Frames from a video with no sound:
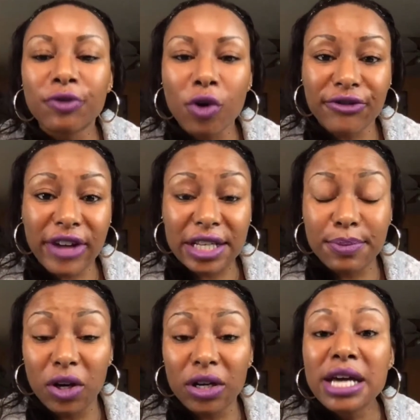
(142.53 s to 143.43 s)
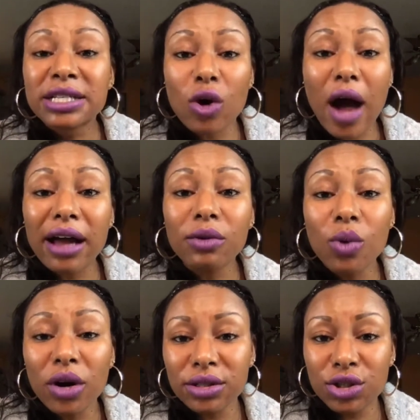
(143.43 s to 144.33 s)
for Facebook. So I
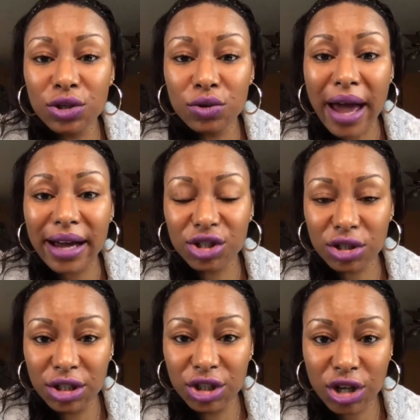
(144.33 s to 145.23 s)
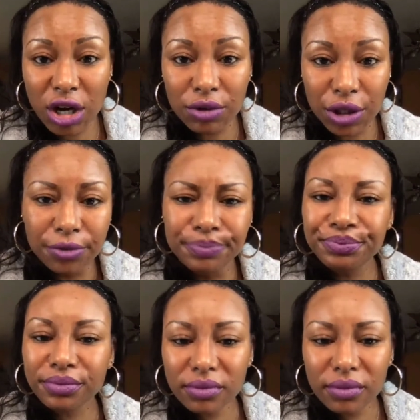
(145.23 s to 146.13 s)
want to actually show you,
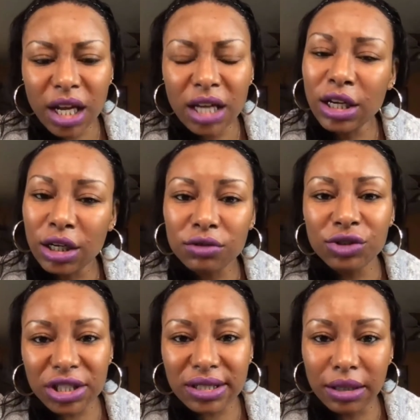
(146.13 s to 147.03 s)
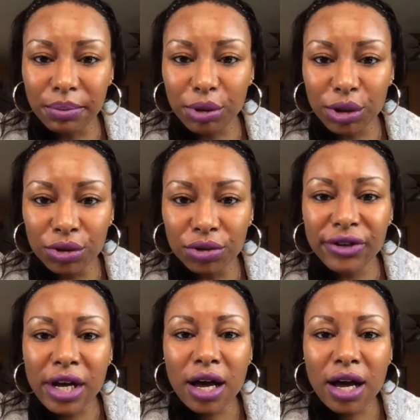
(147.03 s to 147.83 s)
just some proof